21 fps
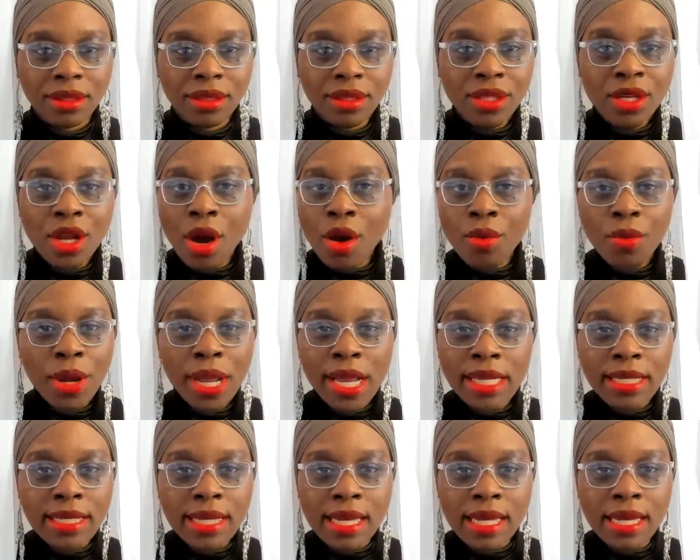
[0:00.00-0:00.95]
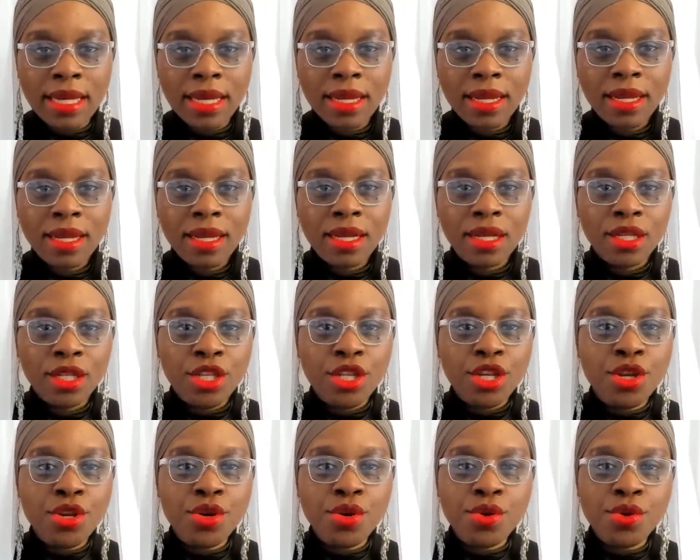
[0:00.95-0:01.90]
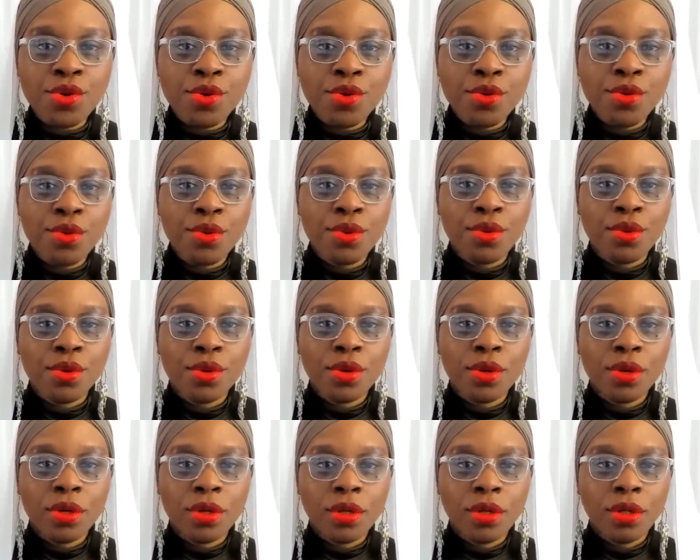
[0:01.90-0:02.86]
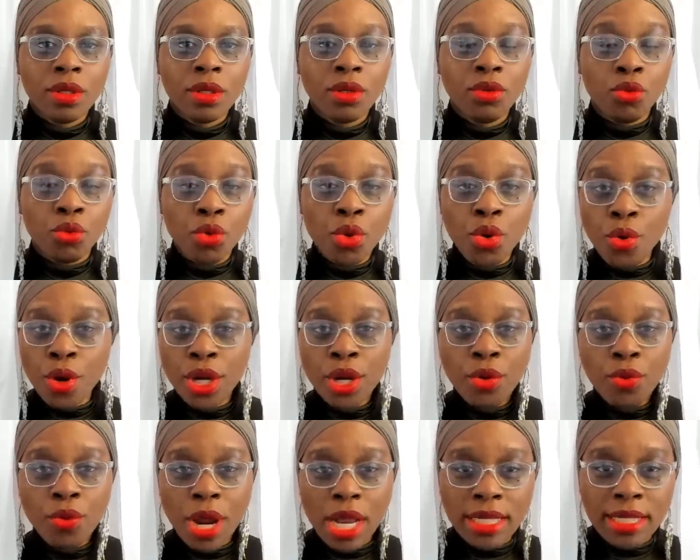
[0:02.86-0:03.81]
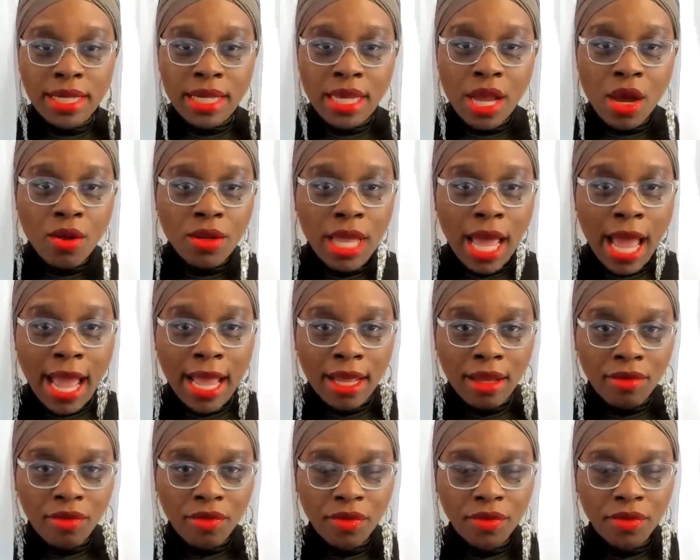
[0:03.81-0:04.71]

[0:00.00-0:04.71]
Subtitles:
No reason to ruin the rest of your life.